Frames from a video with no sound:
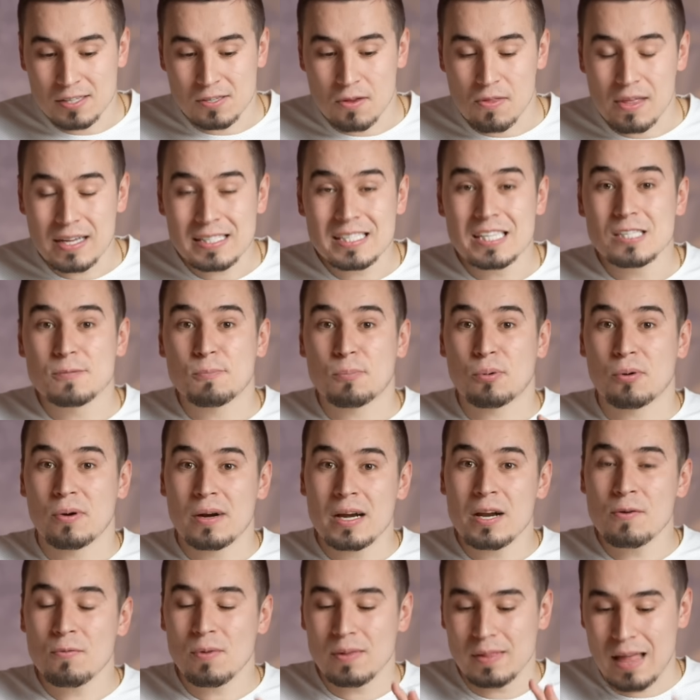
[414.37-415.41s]
So this is
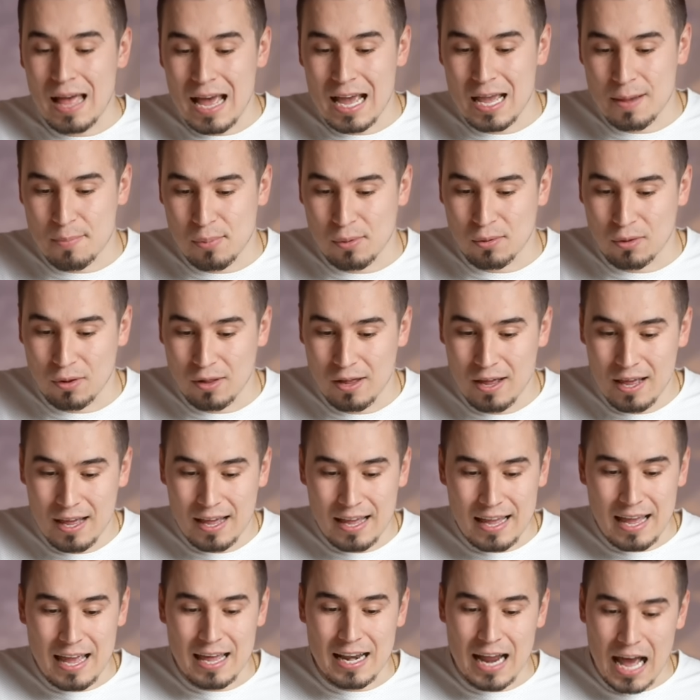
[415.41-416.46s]
pretty reliable,
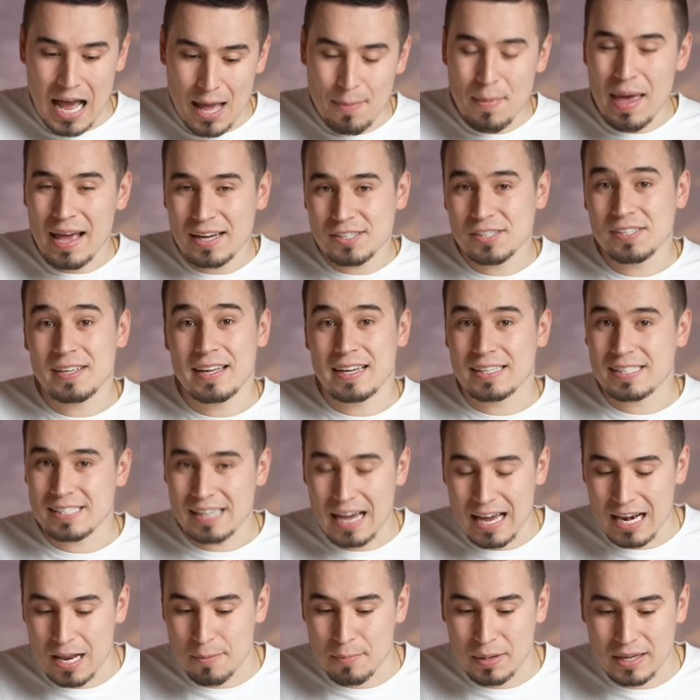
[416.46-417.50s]
and I'm actually
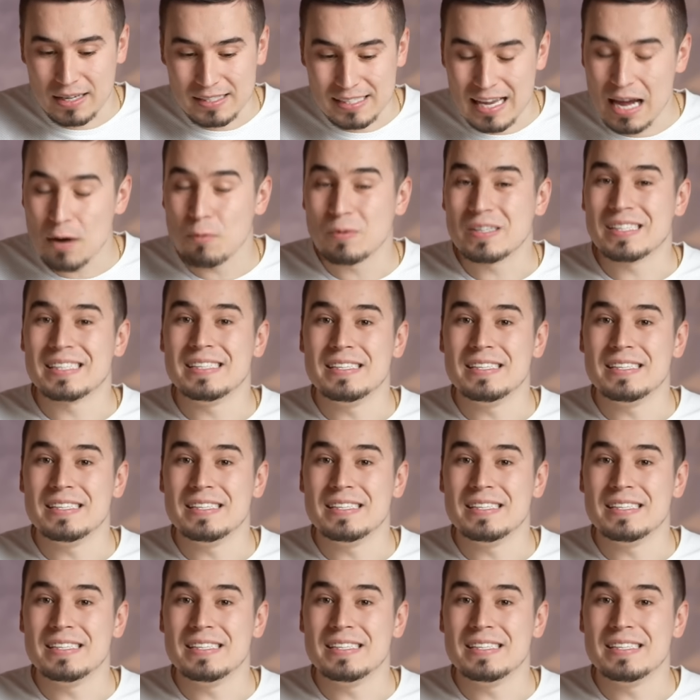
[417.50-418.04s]
excited because I was